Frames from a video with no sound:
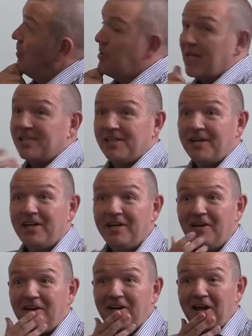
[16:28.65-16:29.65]
glad to
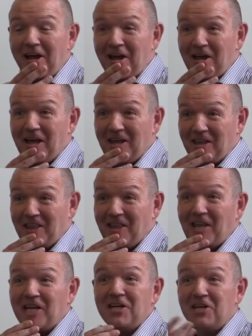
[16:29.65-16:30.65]
hear
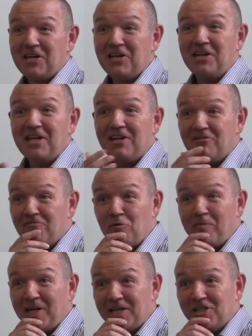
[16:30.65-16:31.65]
that you didn't need a
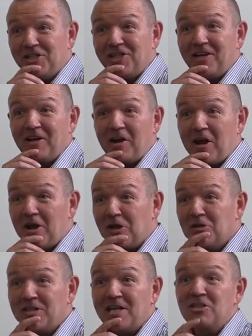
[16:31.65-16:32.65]
room each,
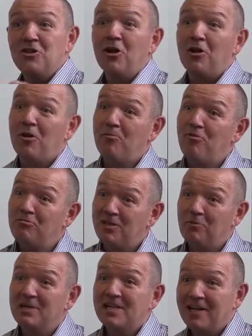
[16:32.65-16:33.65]
because that's not an approach
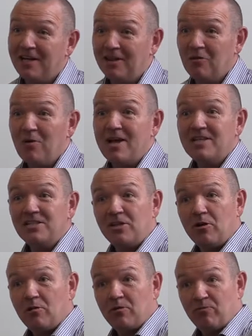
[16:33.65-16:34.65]
that we take in the West.
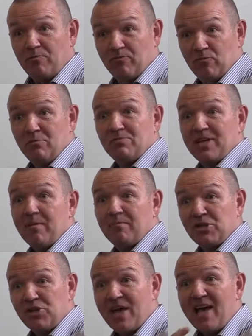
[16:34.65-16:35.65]
You know, rooms can
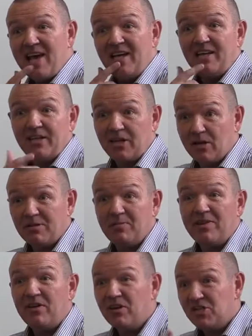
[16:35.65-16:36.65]
be shared, you know,
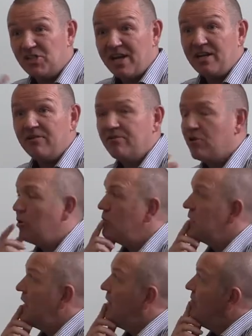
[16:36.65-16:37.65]
depending on gender and all
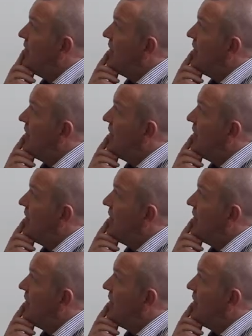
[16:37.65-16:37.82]
those kind of